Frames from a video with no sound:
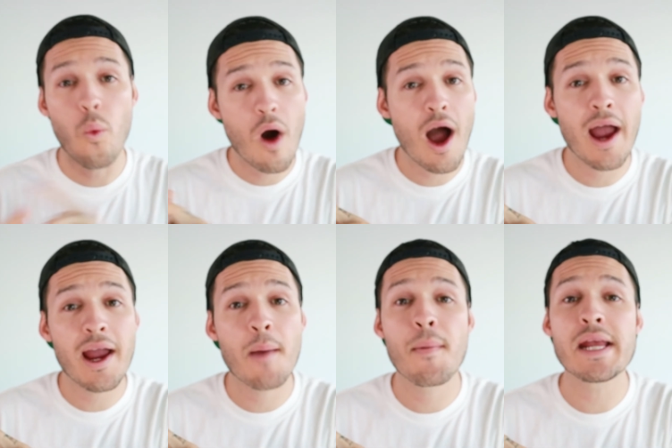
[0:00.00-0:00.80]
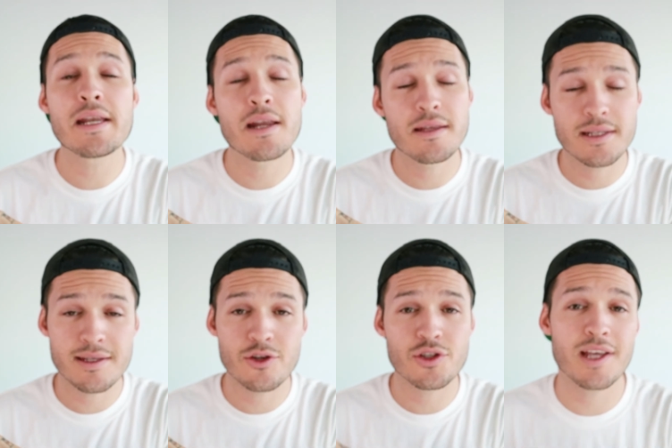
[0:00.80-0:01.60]
why I made any of the
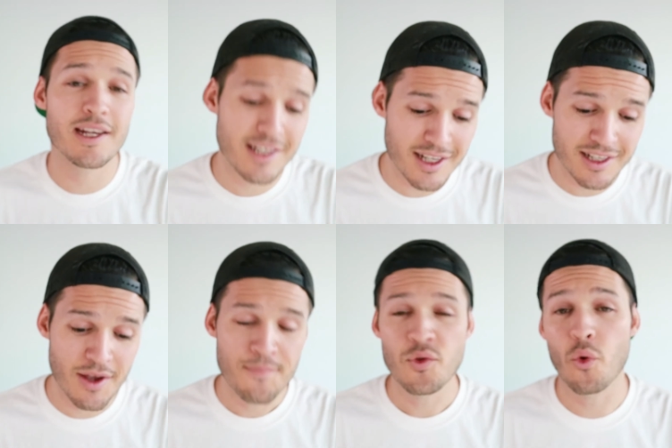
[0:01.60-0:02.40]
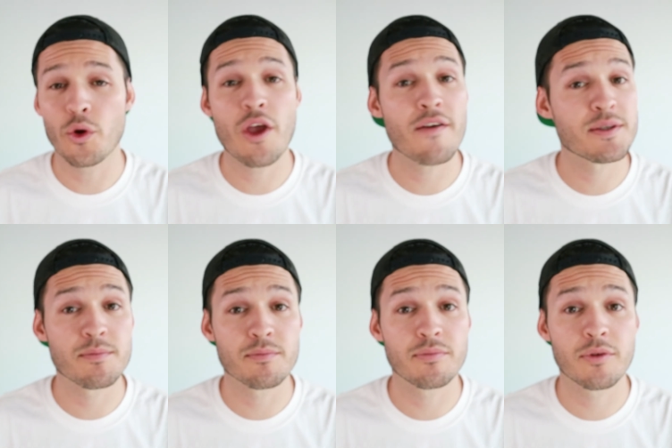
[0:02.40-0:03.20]
decisions I did, or you have
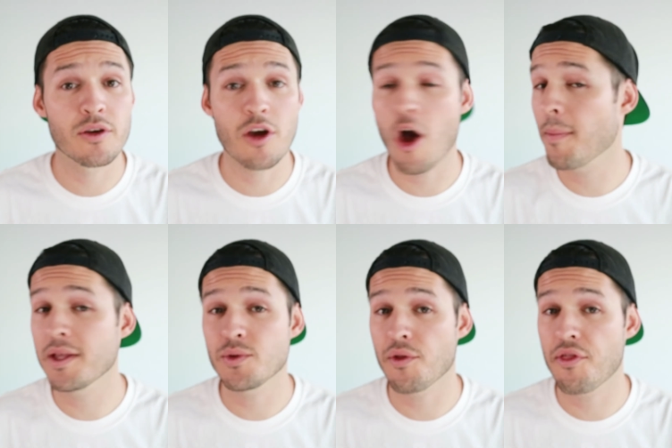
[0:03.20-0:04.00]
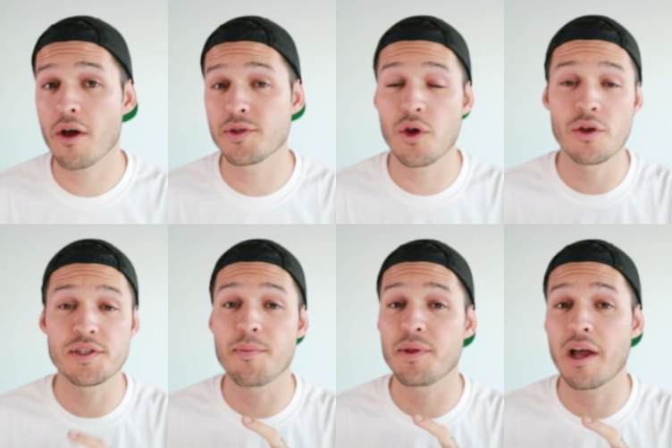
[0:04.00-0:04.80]
some comments or thoughts on
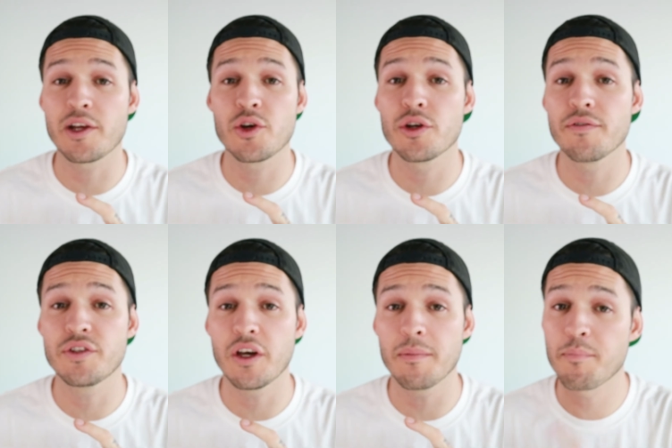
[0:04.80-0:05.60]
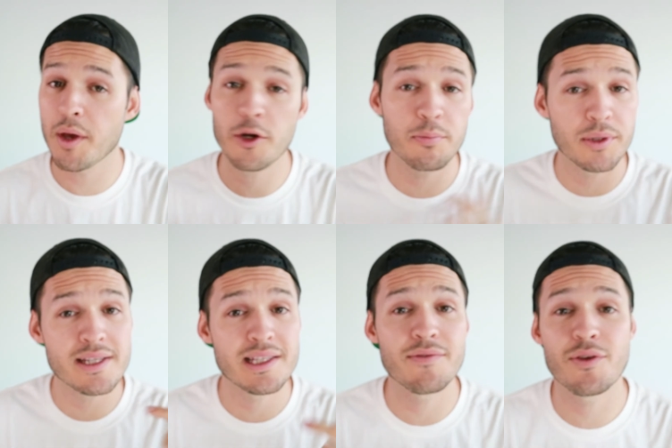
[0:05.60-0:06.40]
something I could have done better,
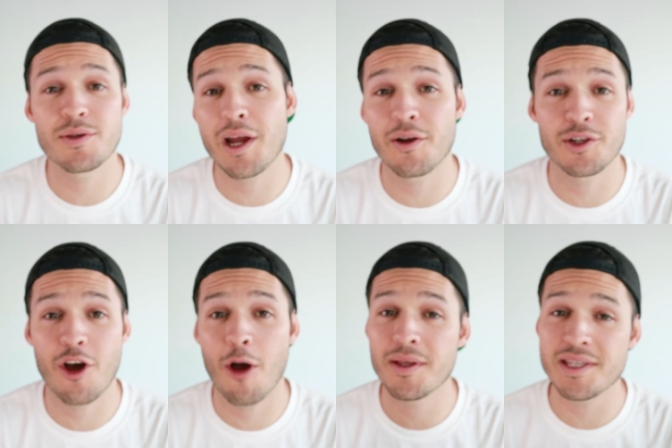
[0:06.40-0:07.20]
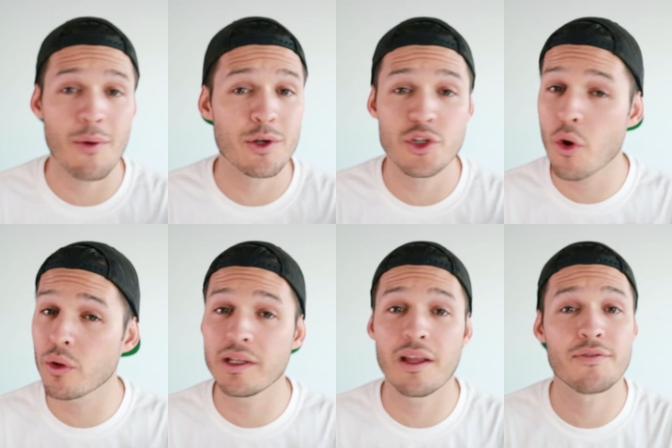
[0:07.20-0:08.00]
please leave those down down in the comments. I would
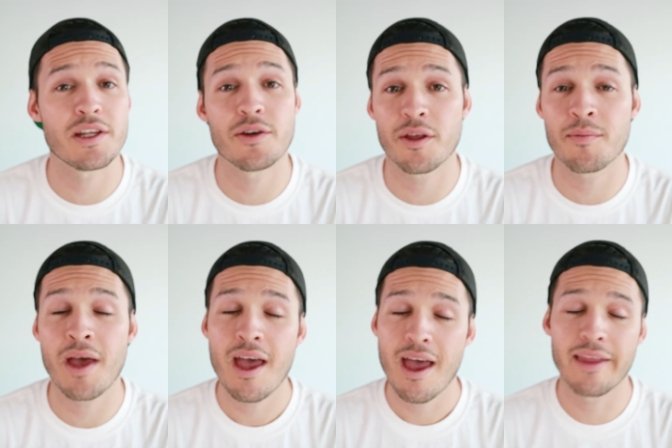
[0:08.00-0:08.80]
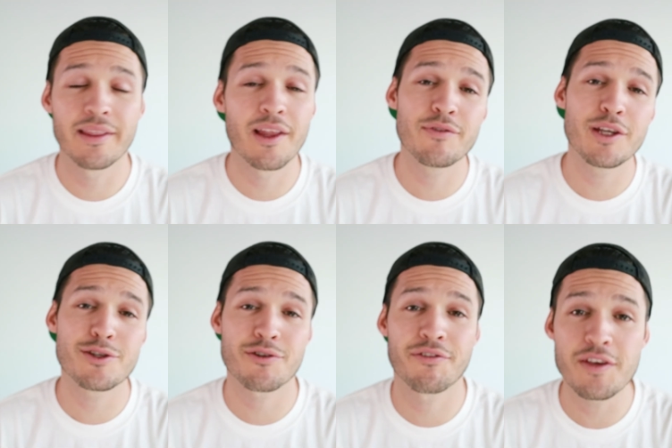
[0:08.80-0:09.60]
totally love to hear them and love to
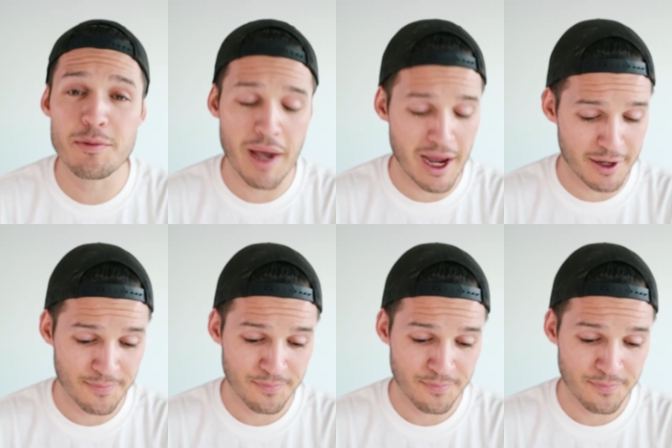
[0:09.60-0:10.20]
get your feedback.